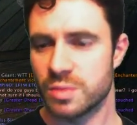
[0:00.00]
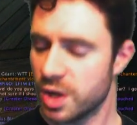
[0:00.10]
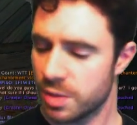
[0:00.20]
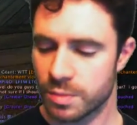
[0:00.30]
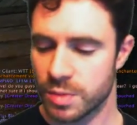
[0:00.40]

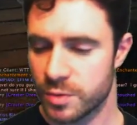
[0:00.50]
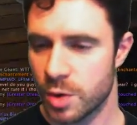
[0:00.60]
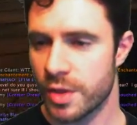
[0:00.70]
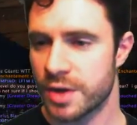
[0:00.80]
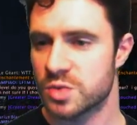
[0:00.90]
Well, we've
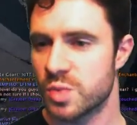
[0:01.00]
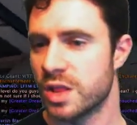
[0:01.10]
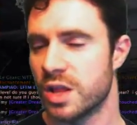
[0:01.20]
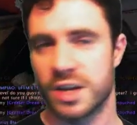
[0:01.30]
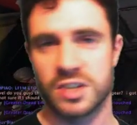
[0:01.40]
got that as
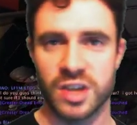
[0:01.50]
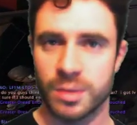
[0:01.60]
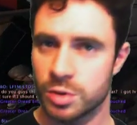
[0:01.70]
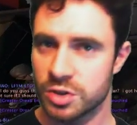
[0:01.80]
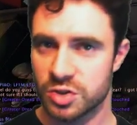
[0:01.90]
well. Like I
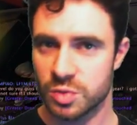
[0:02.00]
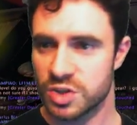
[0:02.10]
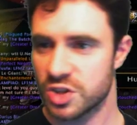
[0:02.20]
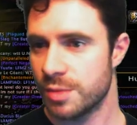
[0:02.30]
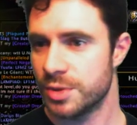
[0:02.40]
said, we're a
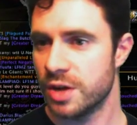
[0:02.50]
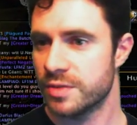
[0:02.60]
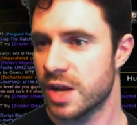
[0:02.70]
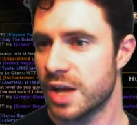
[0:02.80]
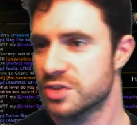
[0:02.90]
Swiss Army
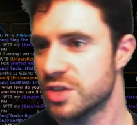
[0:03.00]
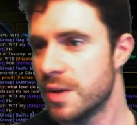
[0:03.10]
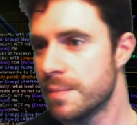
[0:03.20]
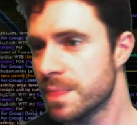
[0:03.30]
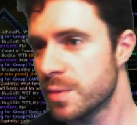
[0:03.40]
knife class.
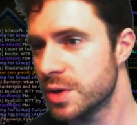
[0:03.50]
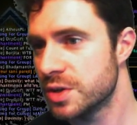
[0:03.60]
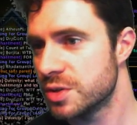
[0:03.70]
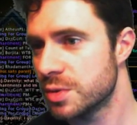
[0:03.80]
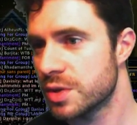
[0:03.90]
We
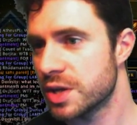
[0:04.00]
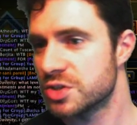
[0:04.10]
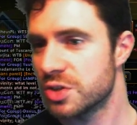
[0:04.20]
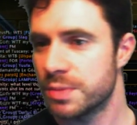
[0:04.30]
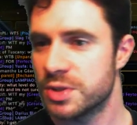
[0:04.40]
can do
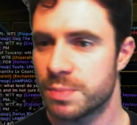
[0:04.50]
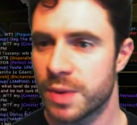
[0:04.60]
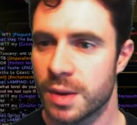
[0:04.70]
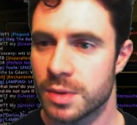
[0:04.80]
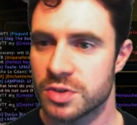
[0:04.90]
things. Jump into
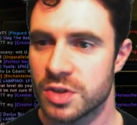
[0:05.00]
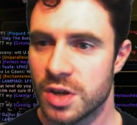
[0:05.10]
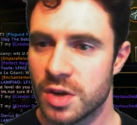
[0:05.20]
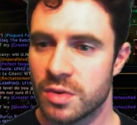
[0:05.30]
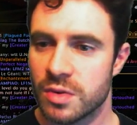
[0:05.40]
powers.
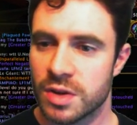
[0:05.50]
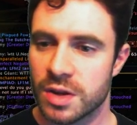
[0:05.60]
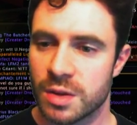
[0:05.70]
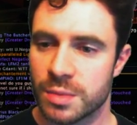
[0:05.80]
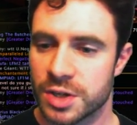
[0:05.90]

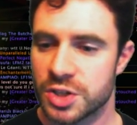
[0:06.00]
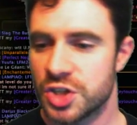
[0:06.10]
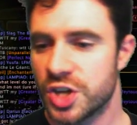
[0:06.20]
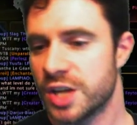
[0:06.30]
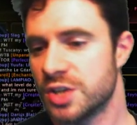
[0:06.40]
I'm going to
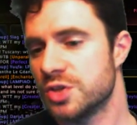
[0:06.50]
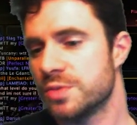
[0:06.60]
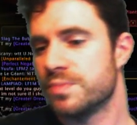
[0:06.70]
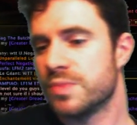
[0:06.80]
change.